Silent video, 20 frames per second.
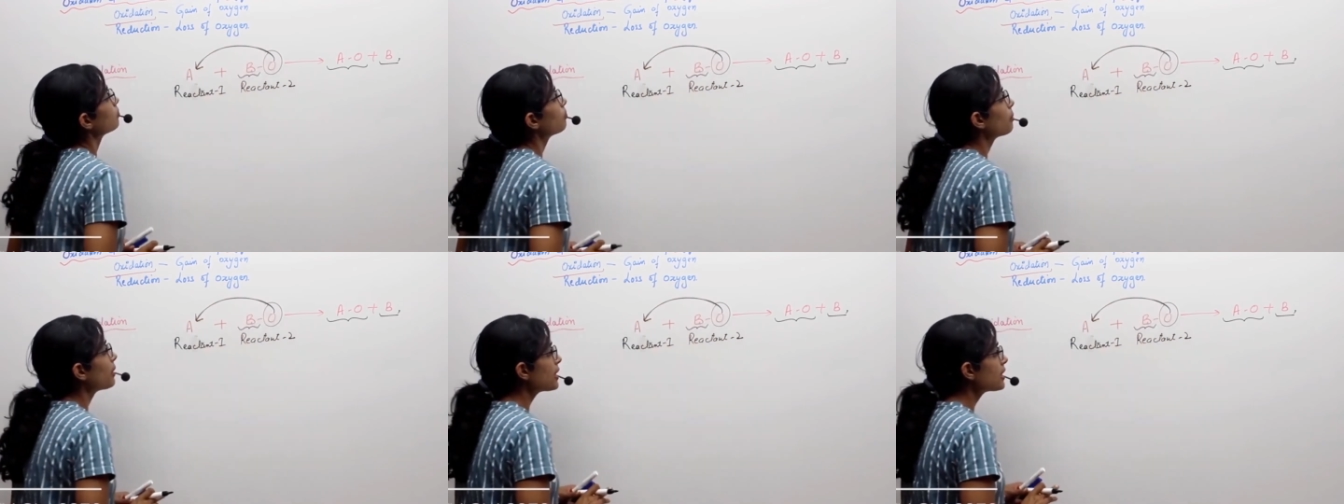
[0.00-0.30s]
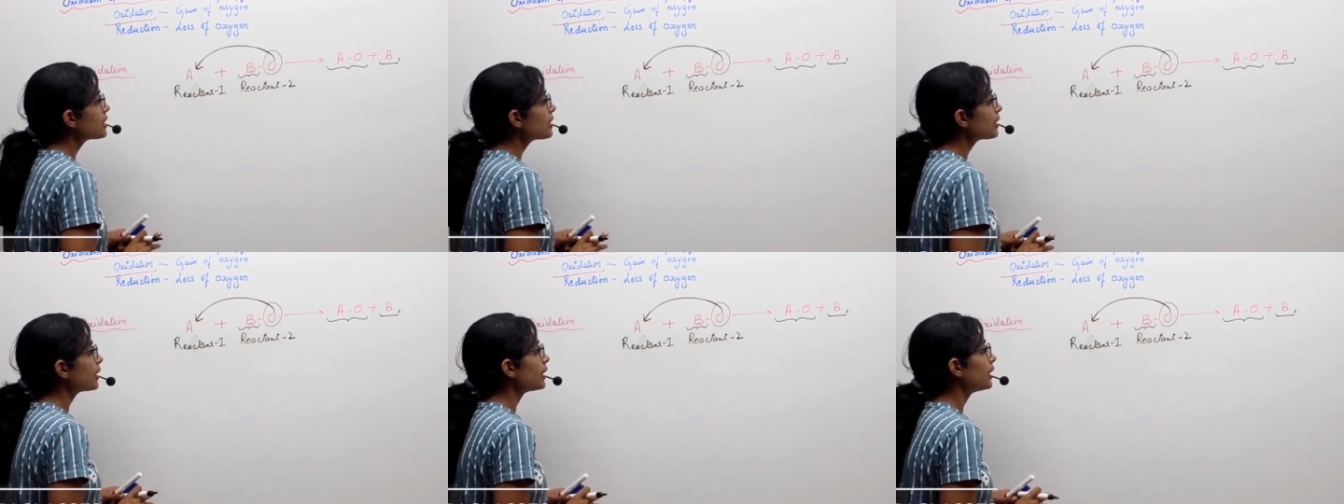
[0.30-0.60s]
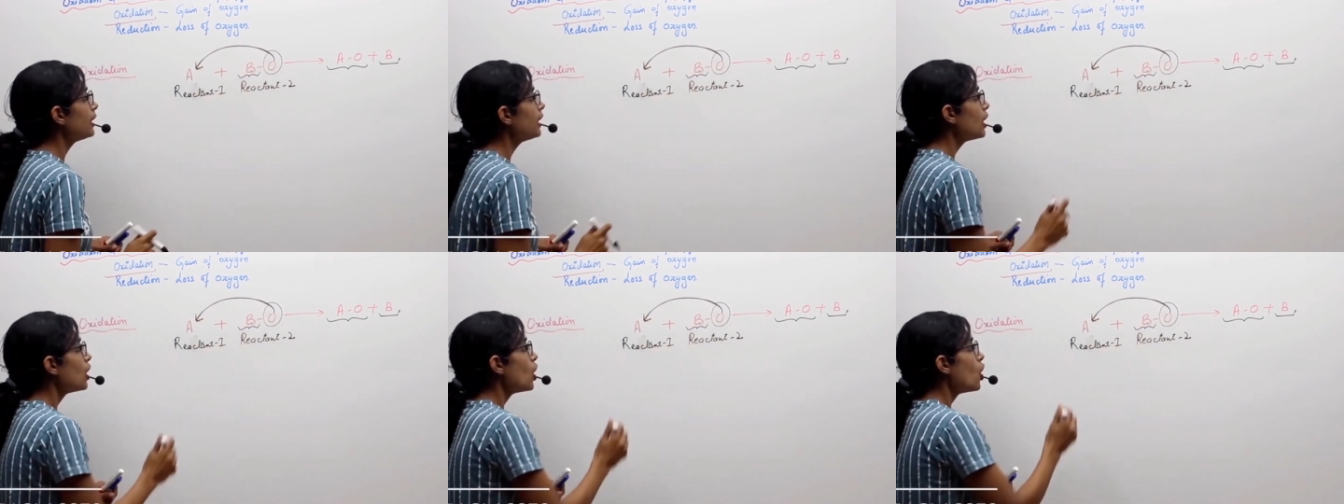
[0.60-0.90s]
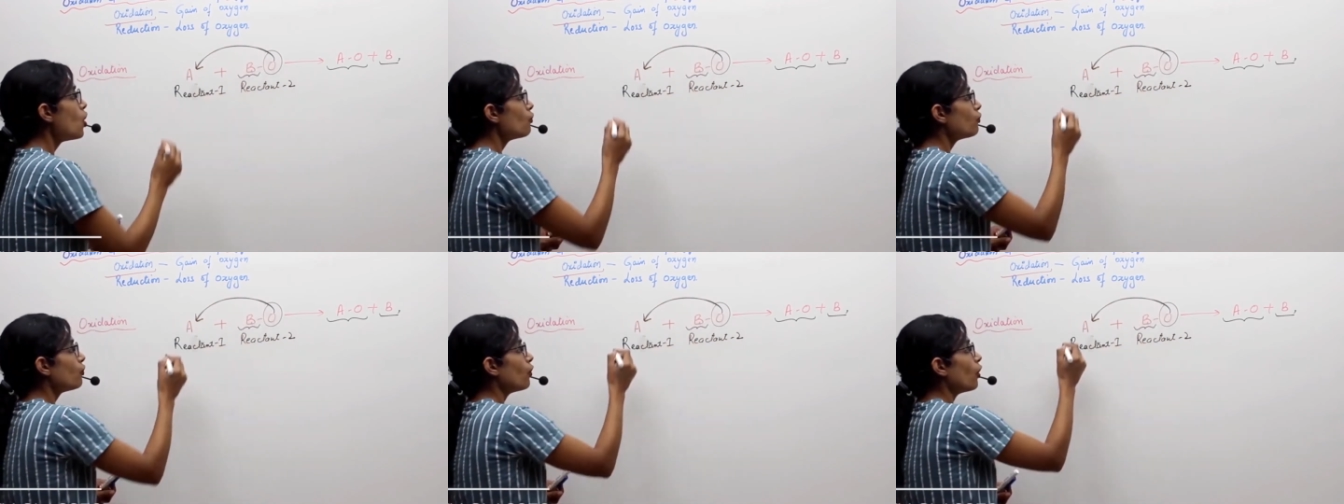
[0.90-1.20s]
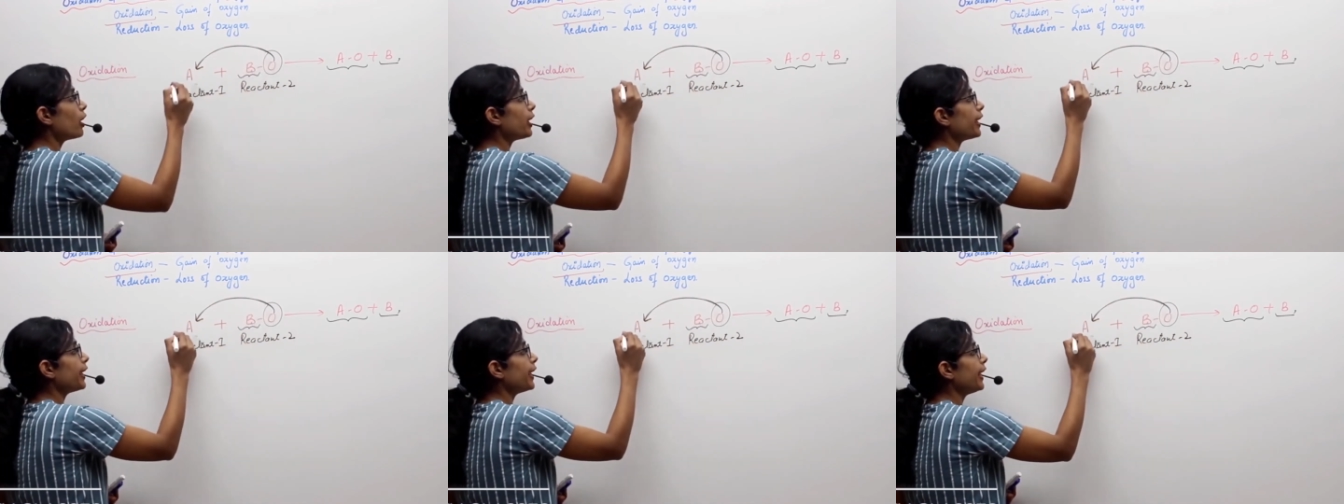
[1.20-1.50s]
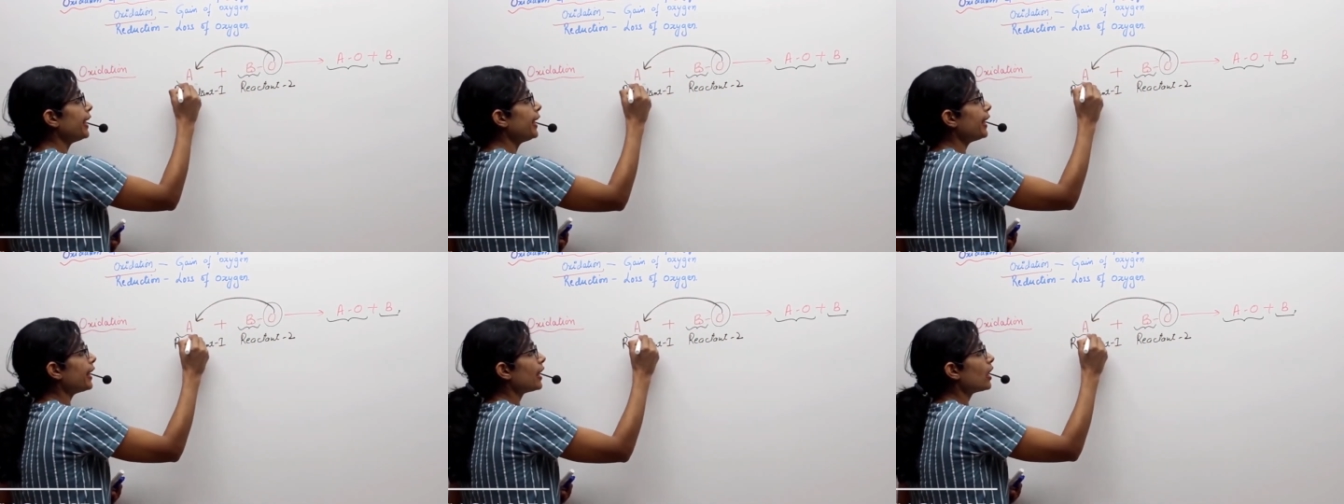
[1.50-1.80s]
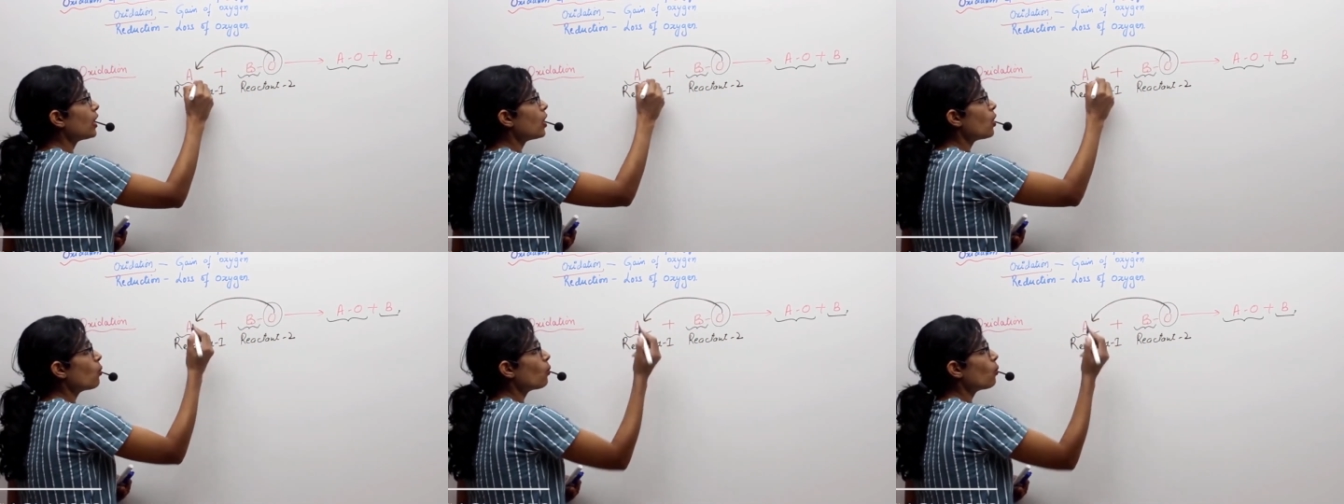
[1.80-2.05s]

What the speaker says: basically for A,